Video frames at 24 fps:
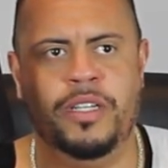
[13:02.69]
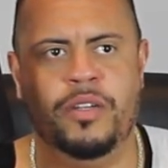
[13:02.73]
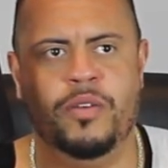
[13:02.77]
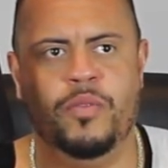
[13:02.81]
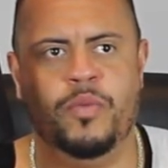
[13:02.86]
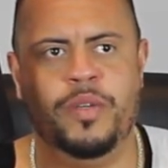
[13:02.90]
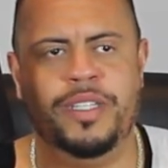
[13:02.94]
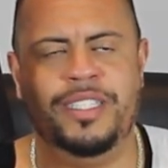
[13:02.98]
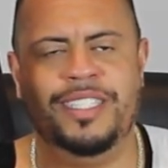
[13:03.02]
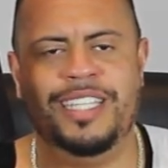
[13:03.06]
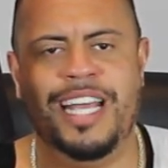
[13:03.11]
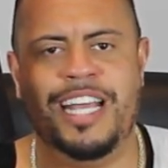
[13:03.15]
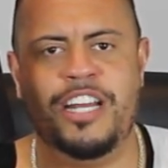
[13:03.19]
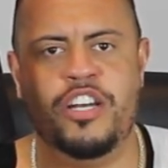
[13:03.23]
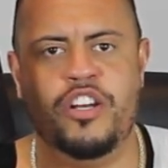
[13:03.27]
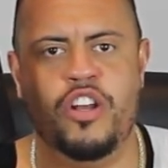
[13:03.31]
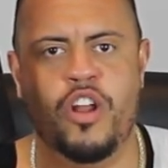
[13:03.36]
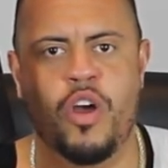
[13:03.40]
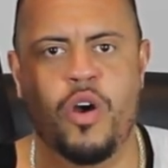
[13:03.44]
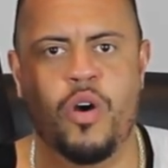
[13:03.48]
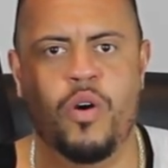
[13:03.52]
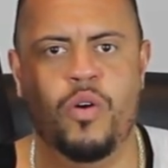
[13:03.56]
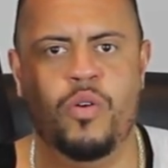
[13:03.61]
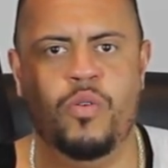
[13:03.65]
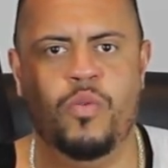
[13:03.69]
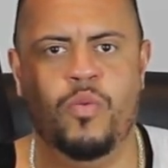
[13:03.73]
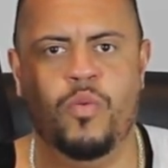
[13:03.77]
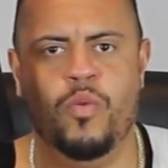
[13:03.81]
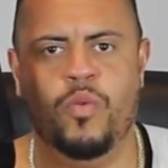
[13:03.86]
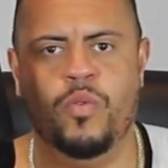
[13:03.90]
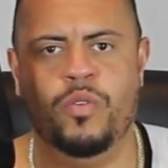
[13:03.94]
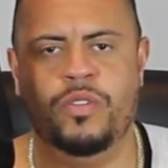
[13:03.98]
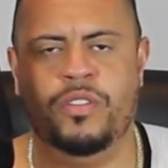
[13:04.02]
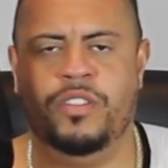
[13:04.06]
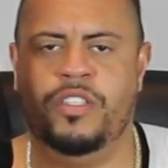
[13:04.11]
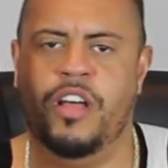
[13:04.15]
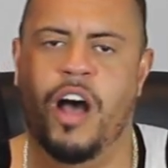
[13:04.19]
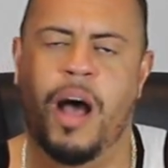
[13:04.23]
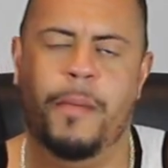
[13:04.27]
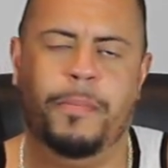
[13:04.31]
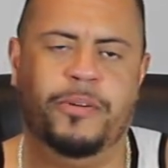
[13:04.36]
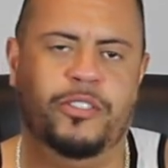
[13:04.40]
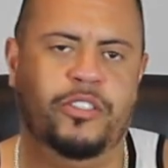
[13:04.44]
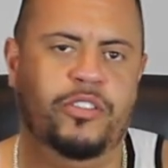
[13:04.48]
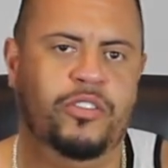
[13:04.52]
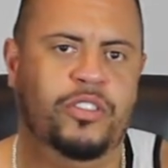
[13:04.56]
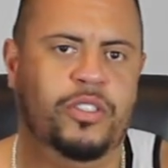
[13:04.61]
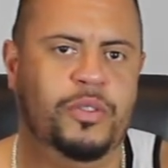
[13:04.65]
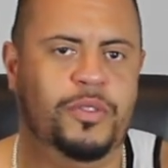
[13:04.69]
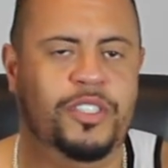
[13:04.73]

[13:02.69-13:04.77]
we say no to opportunities